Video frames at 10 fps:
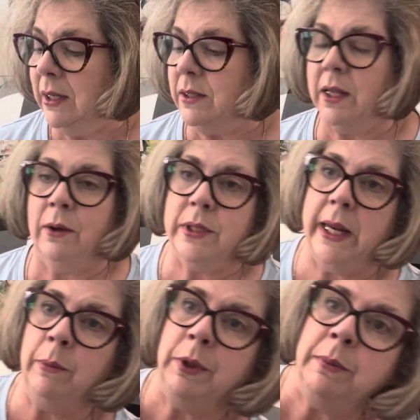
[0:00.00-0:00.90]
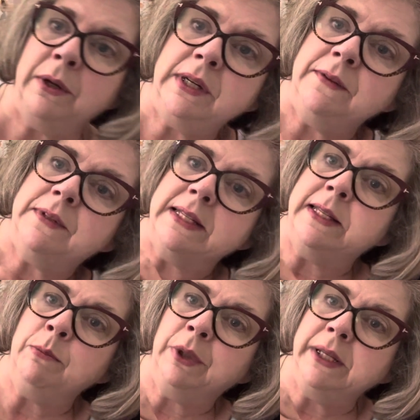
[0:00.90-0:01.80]
So Sampler Motifs and
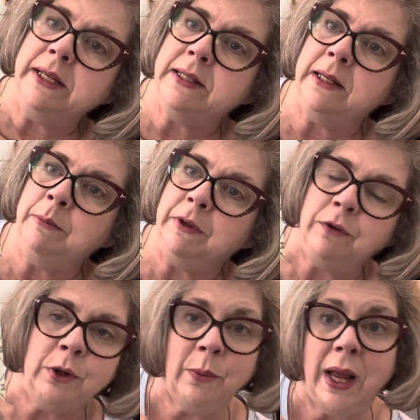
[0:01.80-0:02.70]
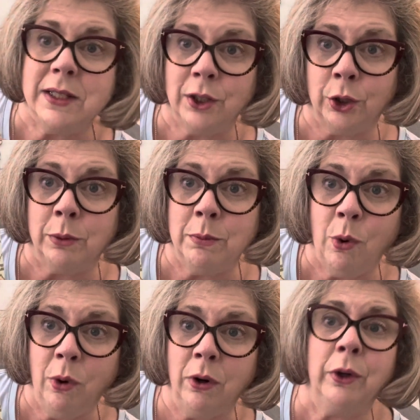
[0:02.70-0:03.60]
Symbolism, if you want to learn
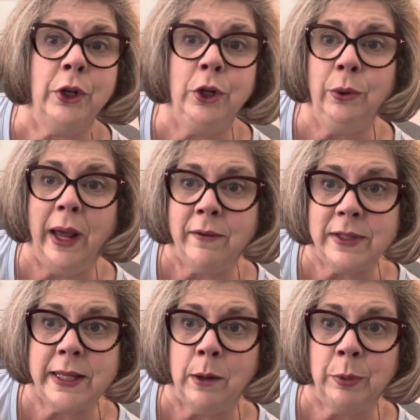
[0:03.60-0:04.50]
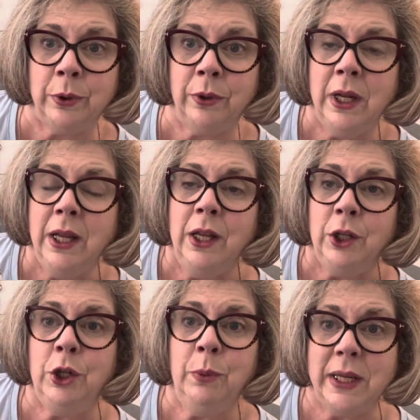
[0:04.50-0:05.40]
more or you have a sampler
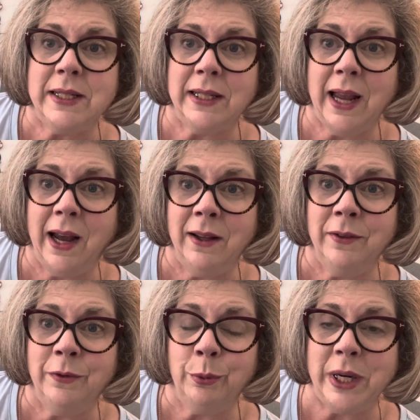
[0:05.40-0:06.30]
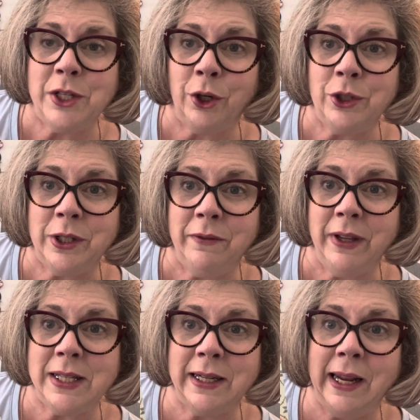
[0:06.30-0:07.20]
you want to kind of research and
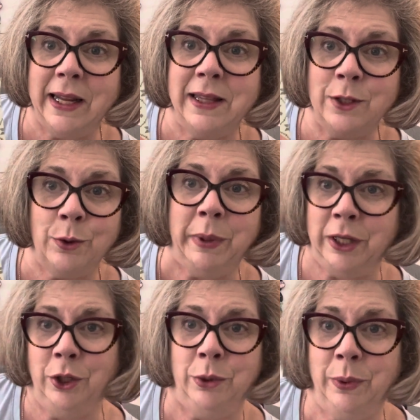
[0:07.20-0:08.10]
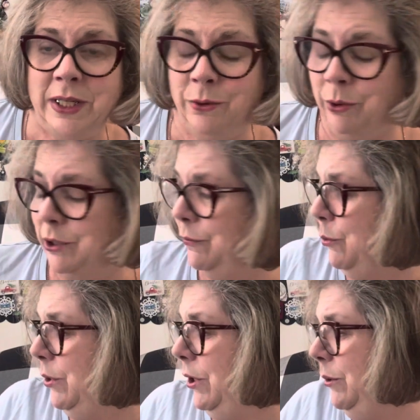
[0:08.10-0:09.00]
investigate, this would be a good resource
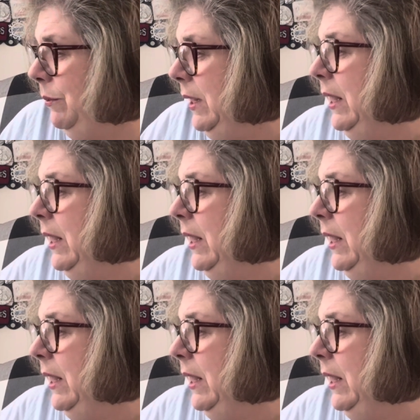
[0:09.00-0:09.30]
for you.